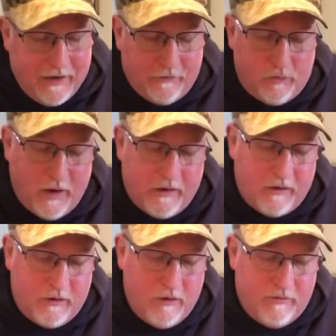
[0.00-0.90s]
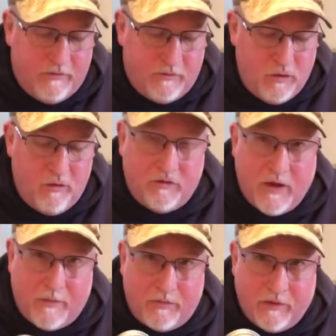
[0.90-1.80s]
is when you've
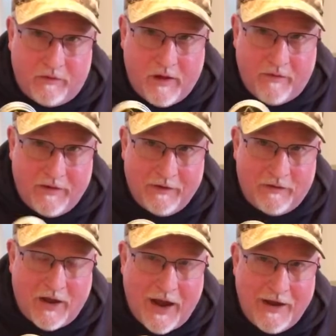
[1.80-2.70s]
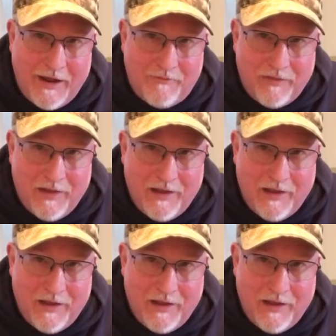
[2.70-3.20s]
used up the stuff inside it,